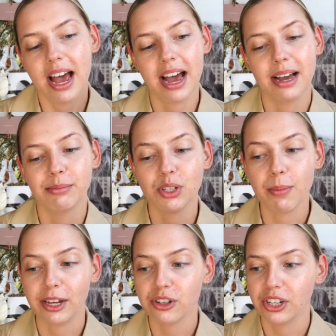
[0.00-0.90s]
so
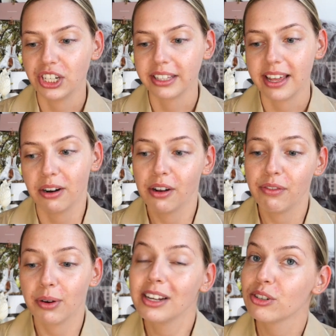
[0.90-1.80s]
make sure to check that out
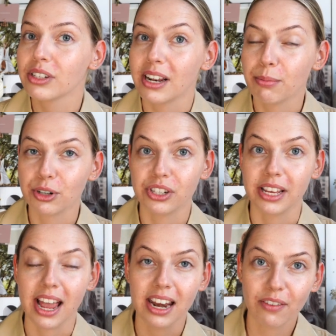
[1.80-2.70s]
if you're interested in
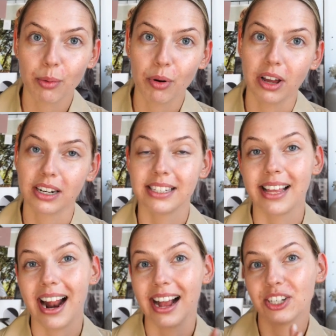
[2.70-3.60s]
purchasing any of the products
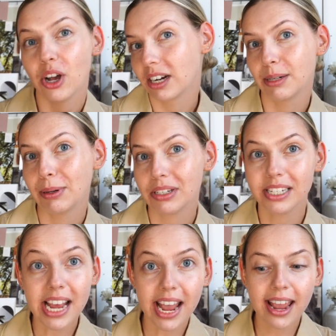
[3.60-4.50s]
that I talked about
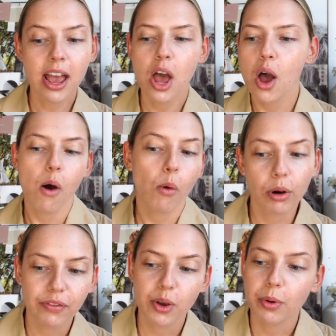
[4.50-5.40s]
today,
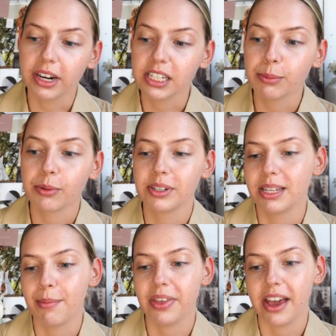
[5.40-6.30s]
or if you want to explore
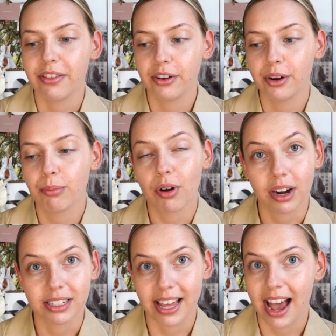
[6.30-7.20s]
some of the other
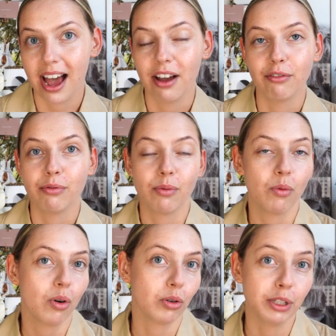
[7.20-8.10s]
products they have
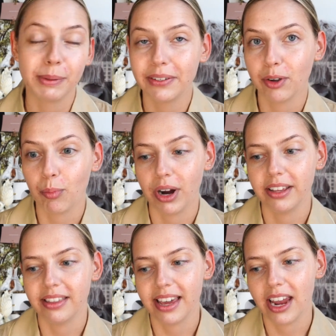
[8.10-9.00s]
or a specific
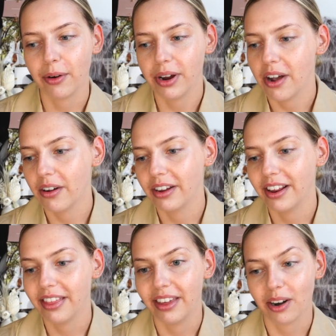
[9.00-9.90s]
brand that they carry
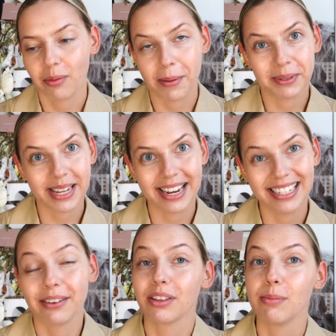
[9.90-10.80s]
on their website.
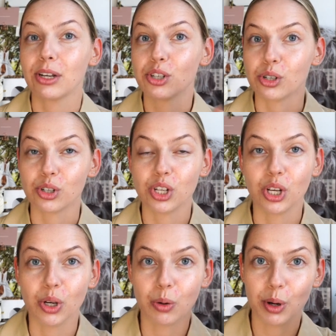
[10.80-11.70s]
Definitely make sure
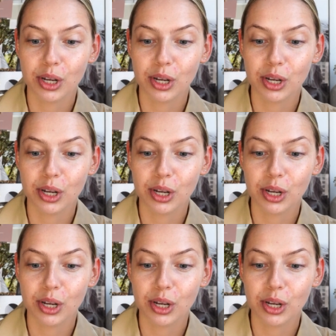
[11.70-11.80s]
to